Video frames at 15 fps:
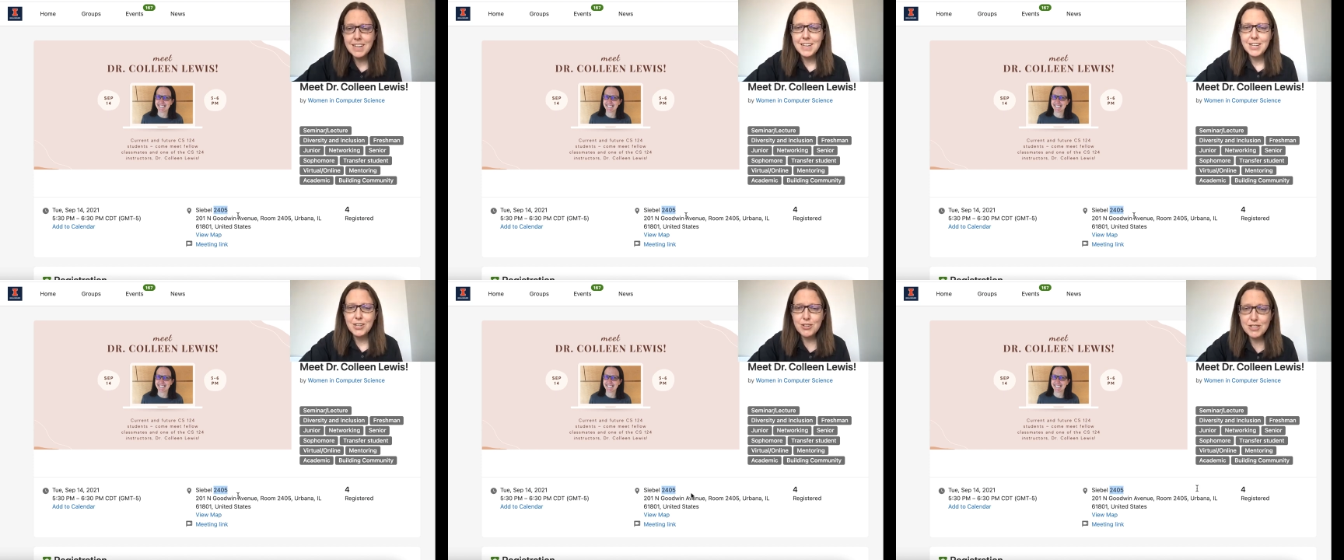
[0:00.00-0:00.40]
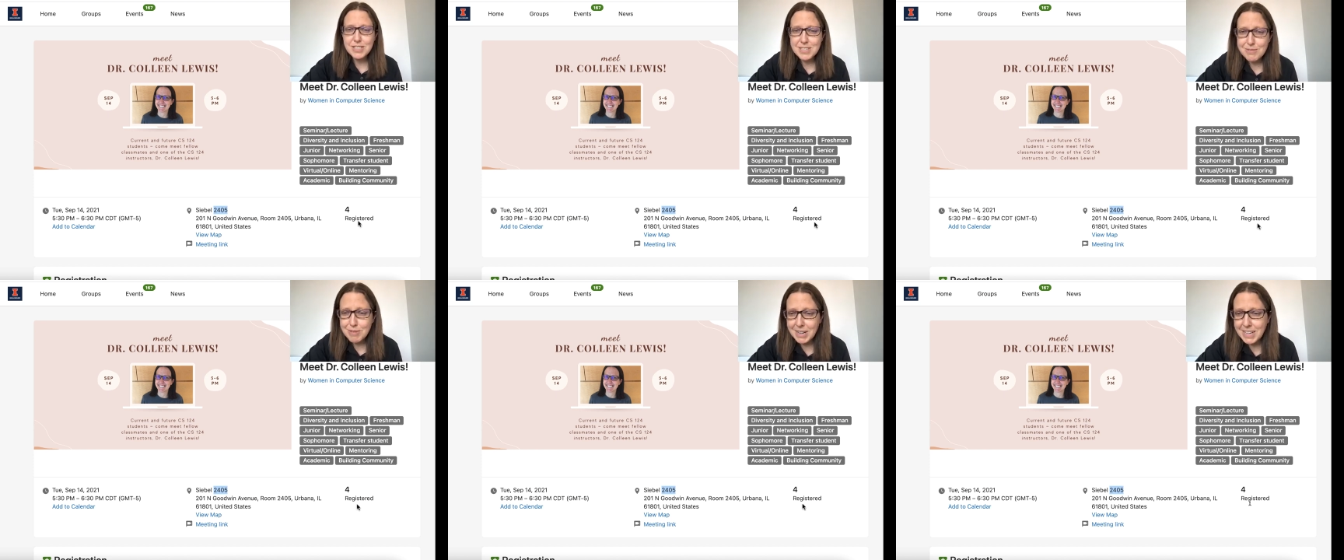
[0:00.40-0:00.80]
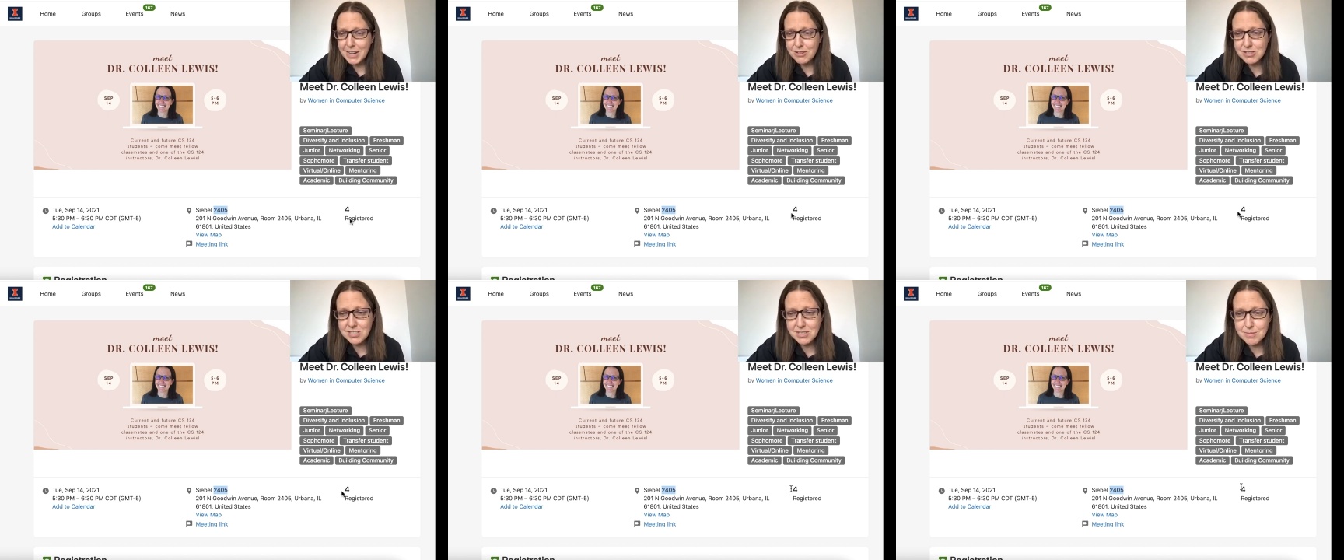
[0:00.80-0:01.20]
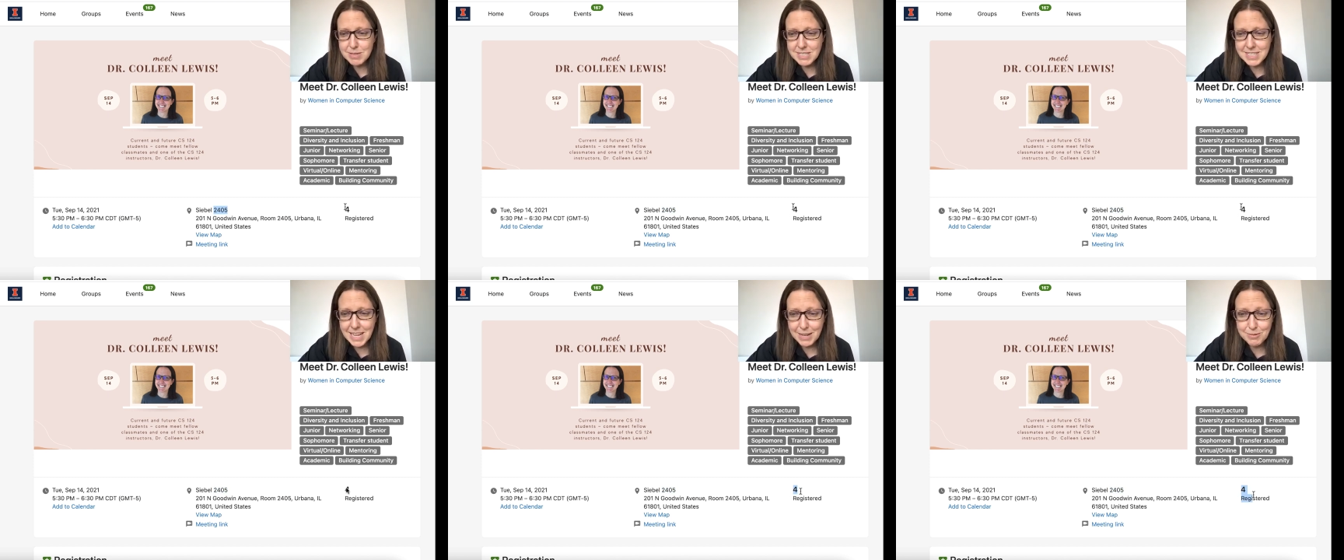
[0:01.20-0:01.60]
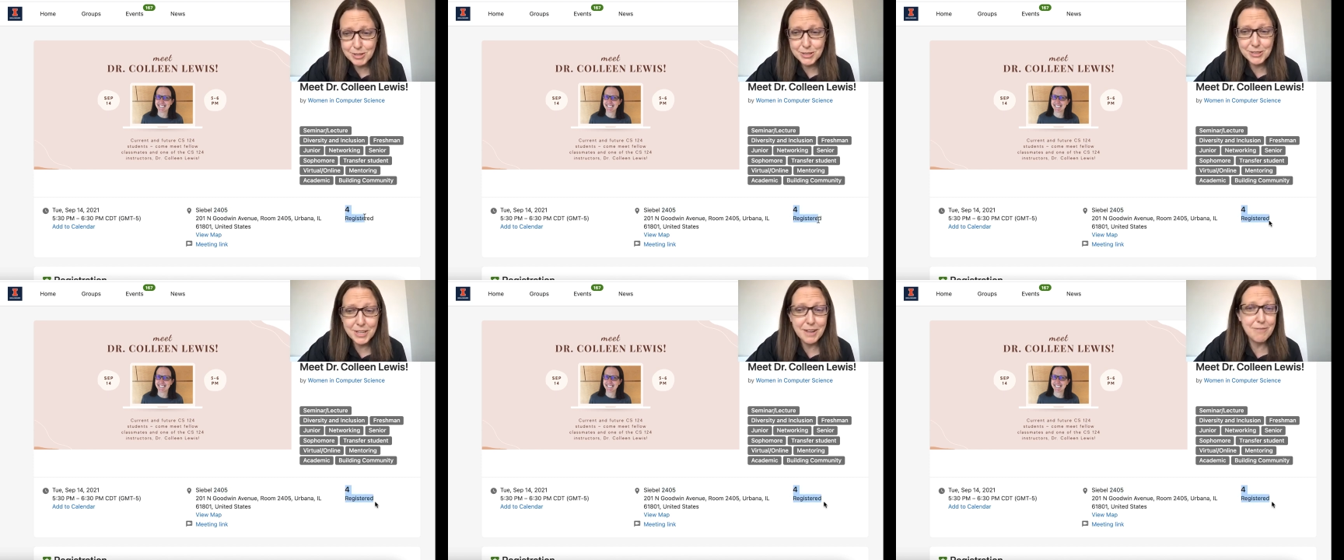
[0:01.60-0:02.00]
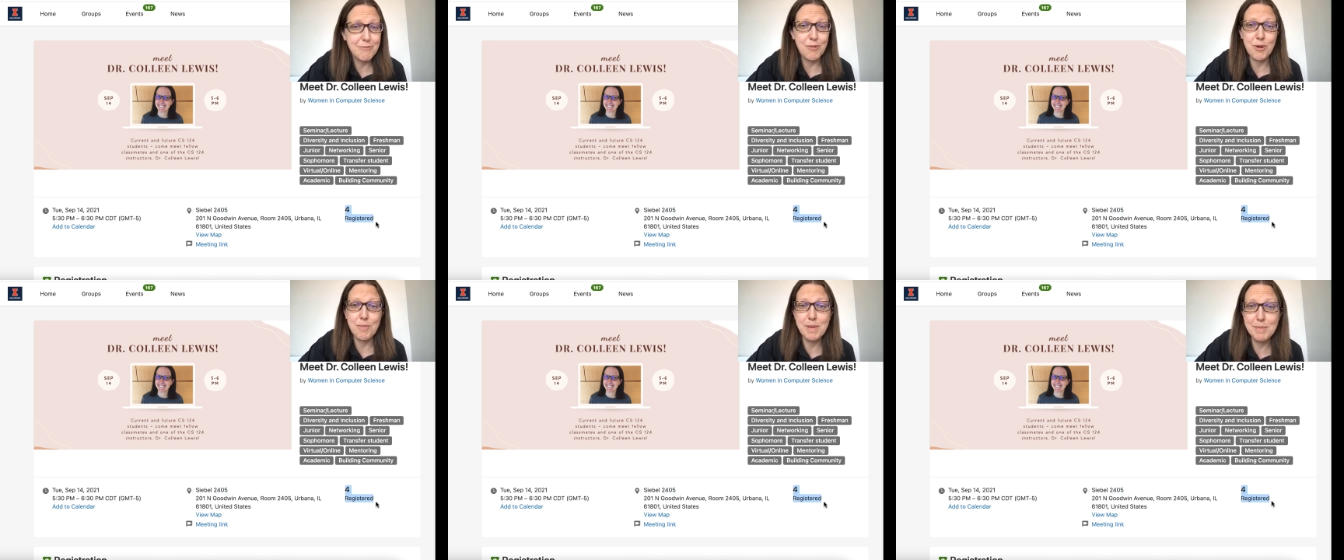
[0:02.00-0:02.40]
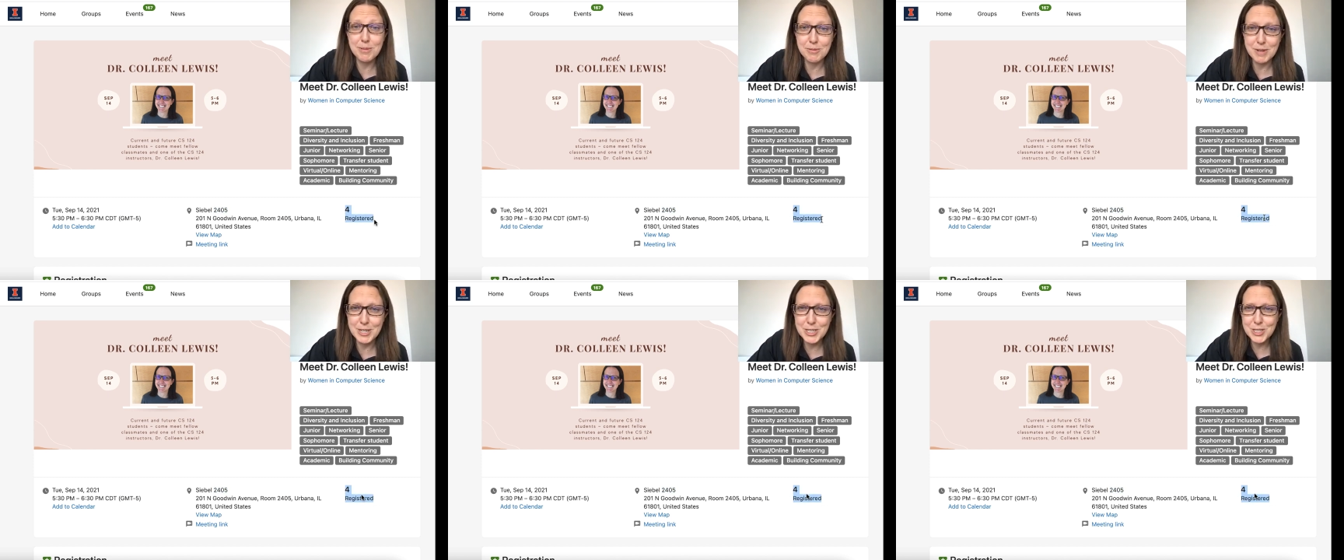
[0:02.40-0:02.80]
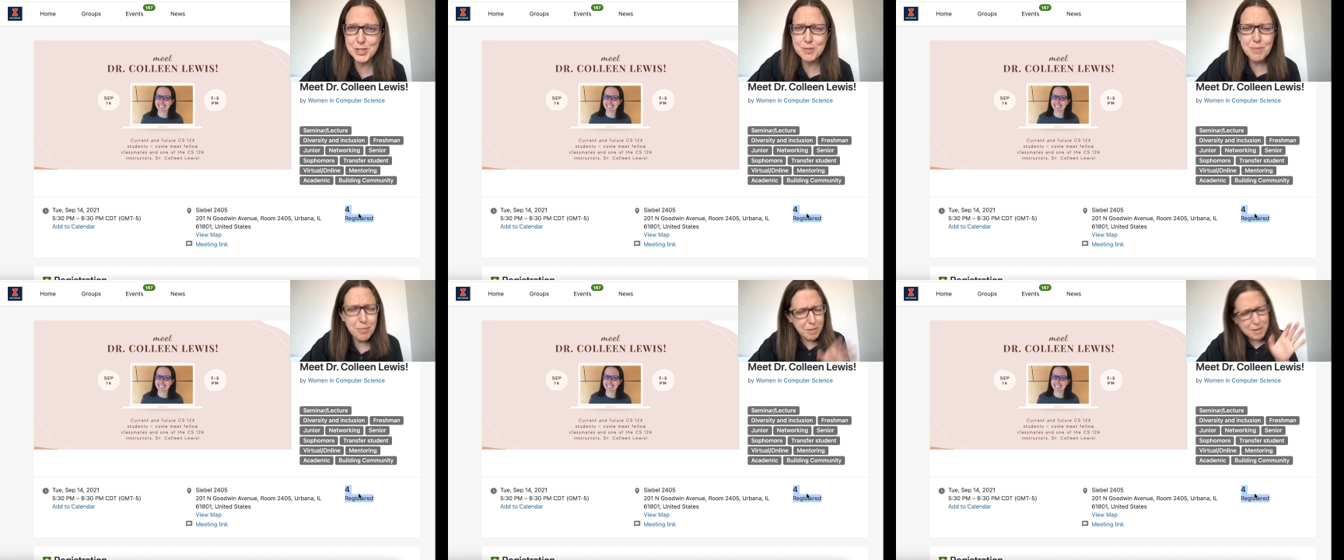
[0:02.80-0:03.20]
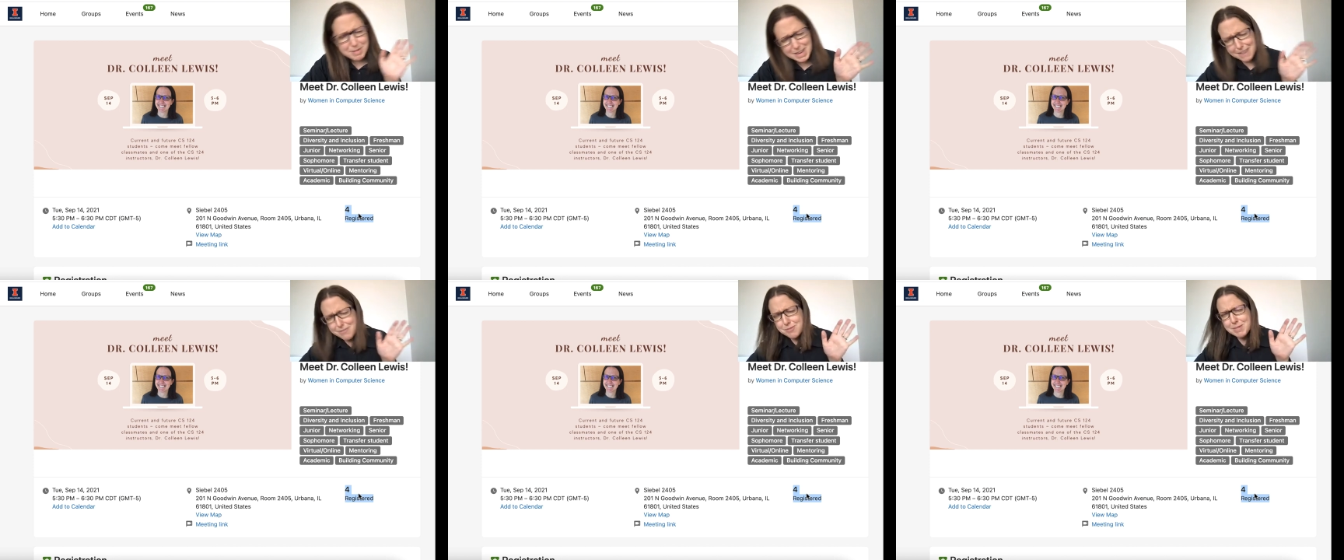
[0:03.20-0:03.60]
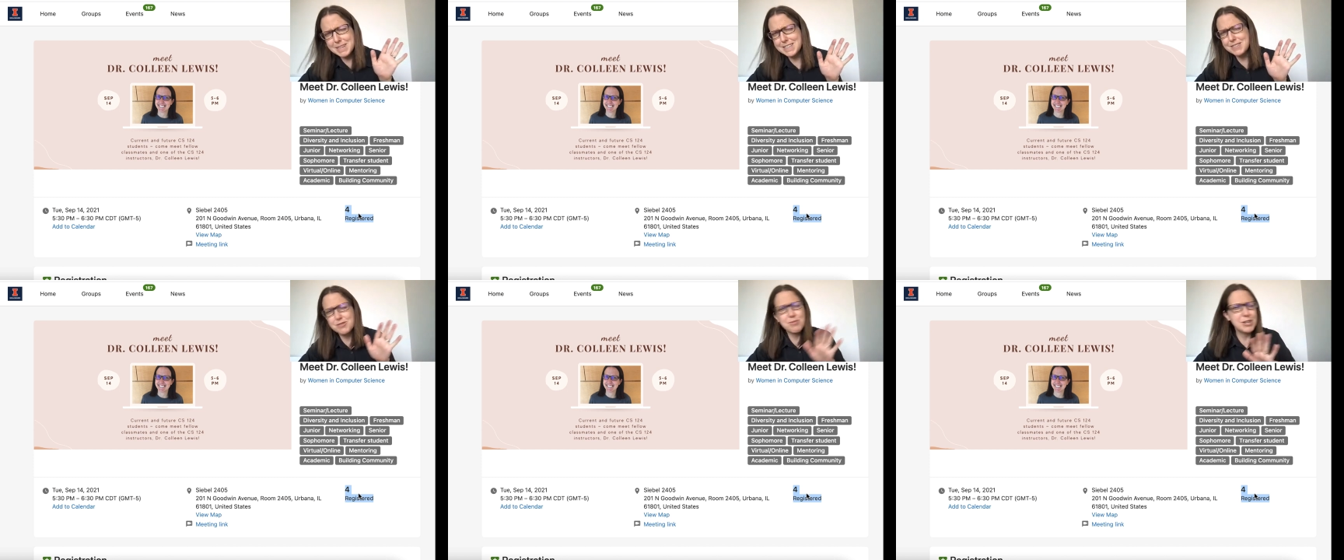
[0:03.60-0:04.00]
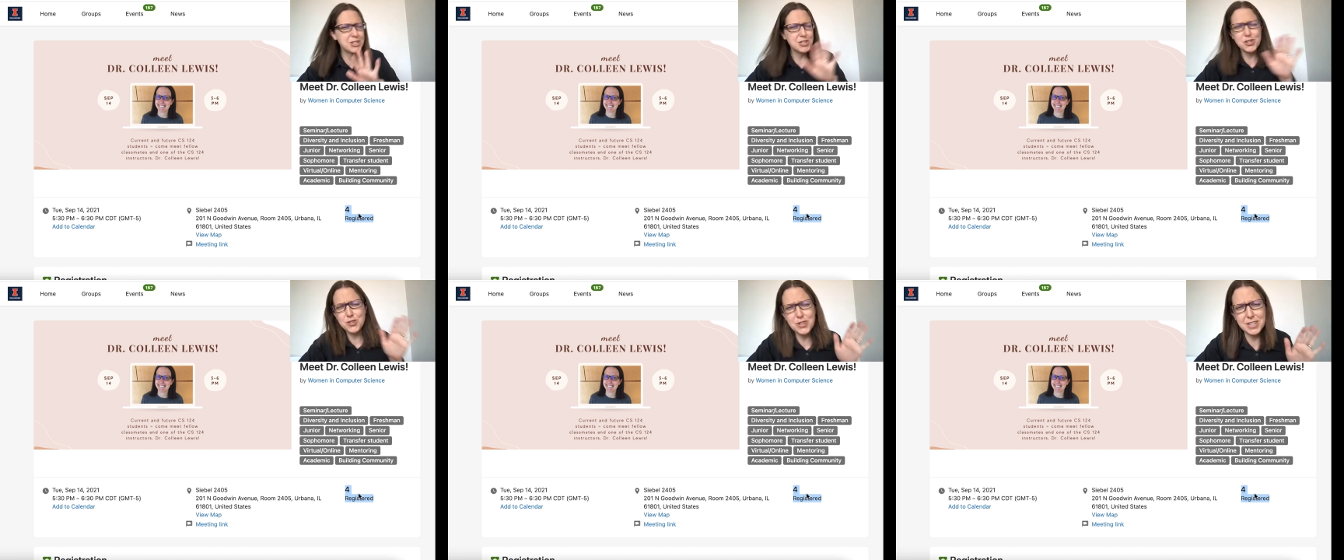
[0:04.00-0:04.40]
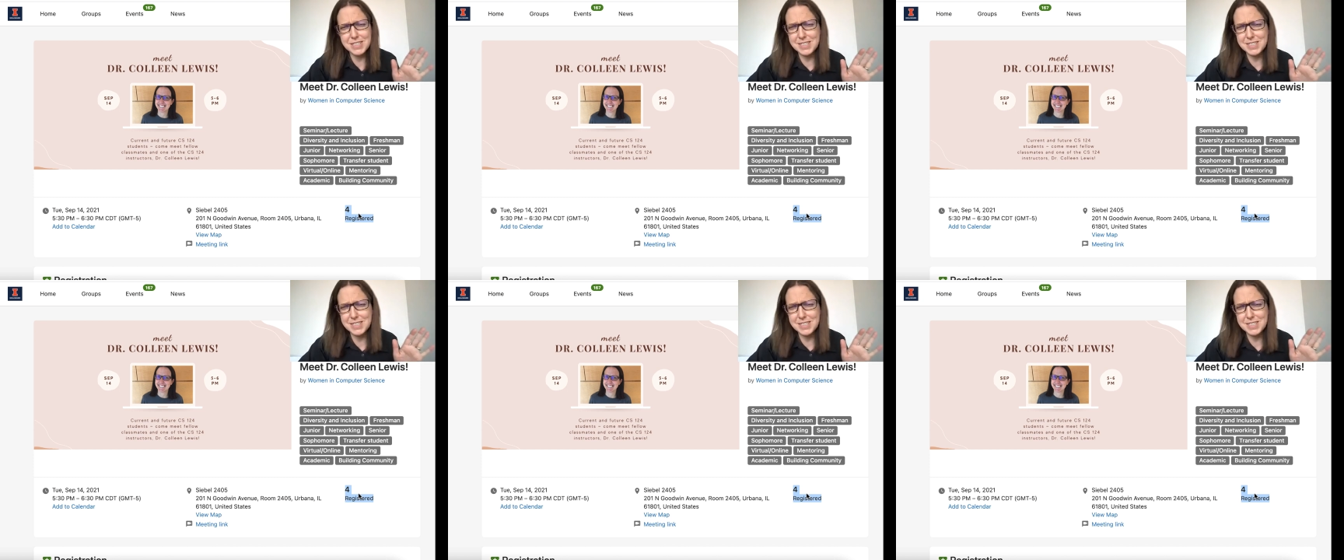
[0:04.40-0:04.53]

You can see right now it's a little bit sad. We only have four people registered, but maybe everybody's registered on